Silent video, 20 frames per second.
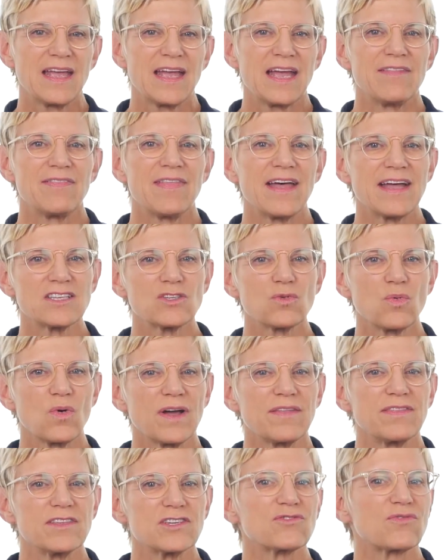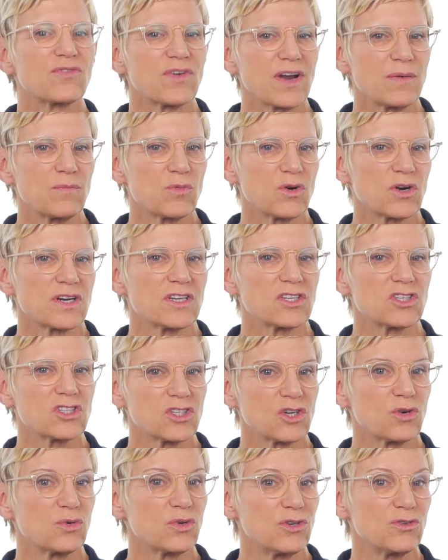And that's why this framework is
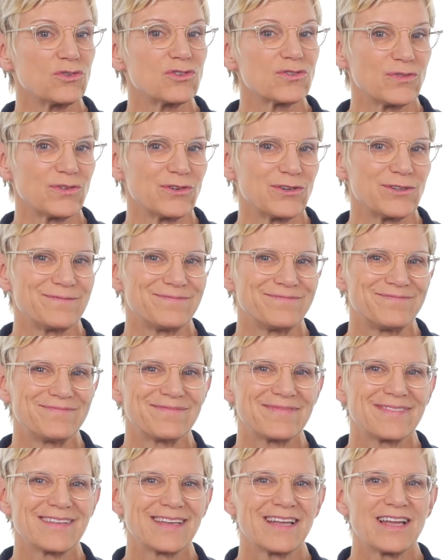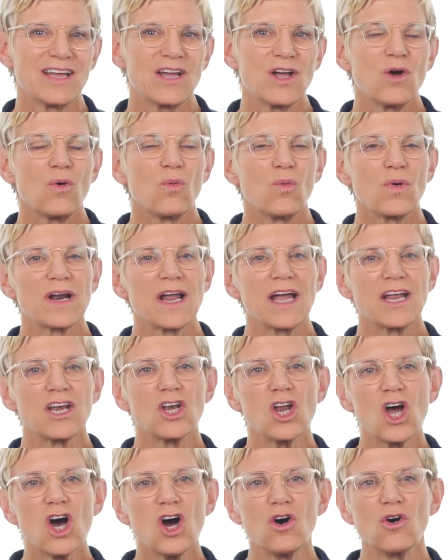so useful. What I
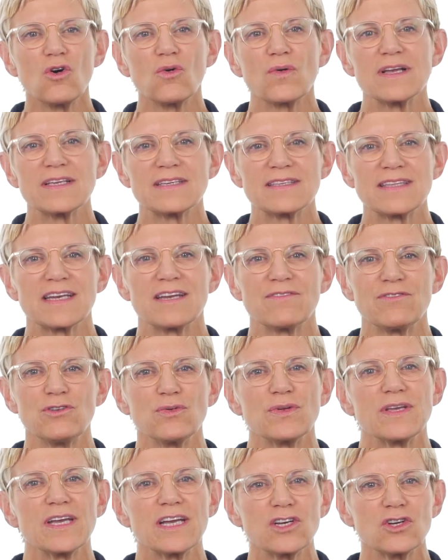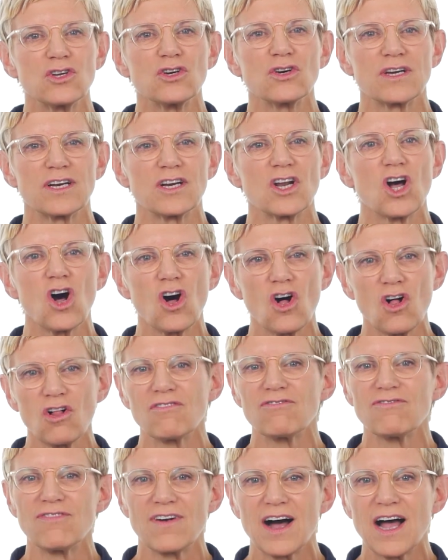know is that if you get good at all
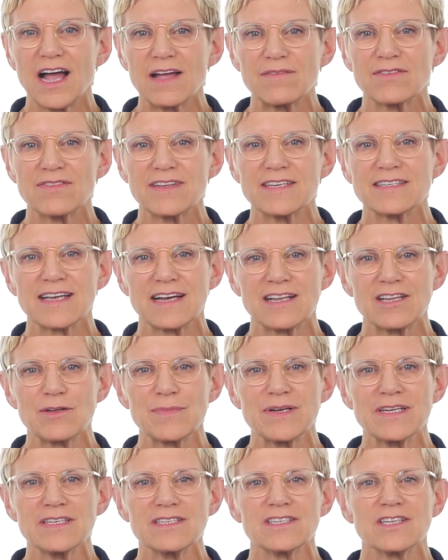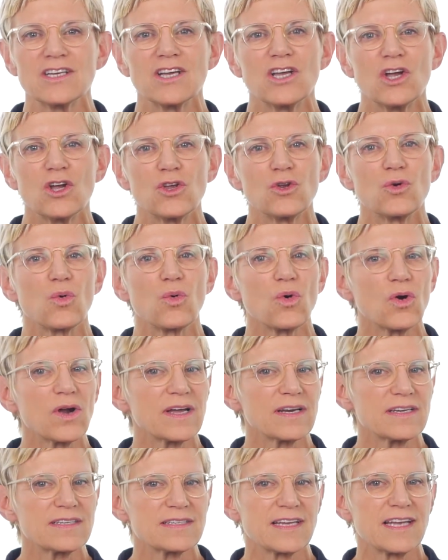5 of these elements, your
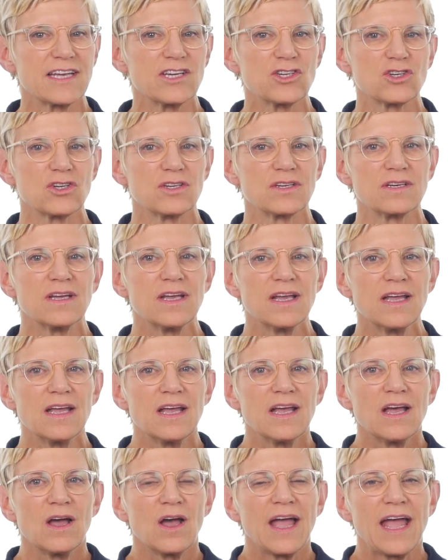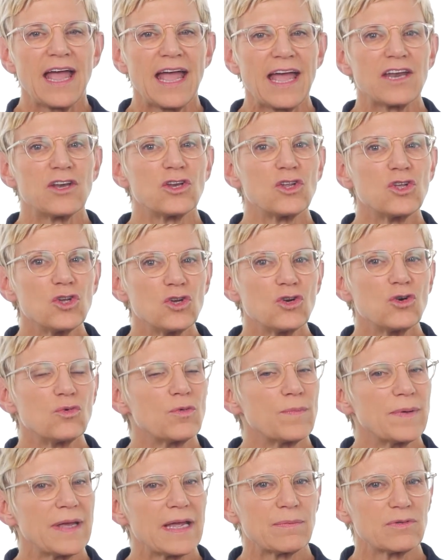organization and you will
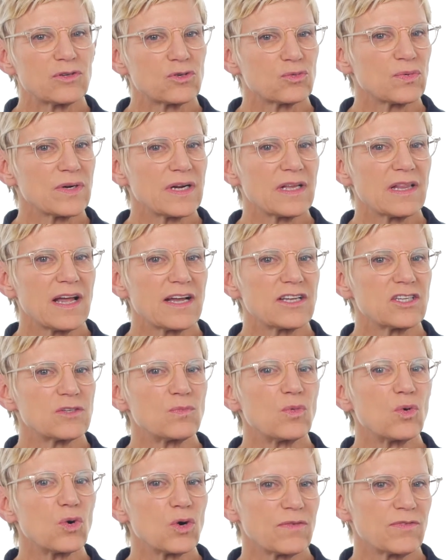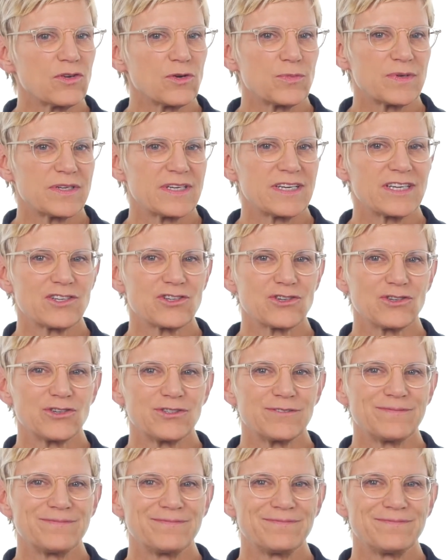be able to realize more of your potential.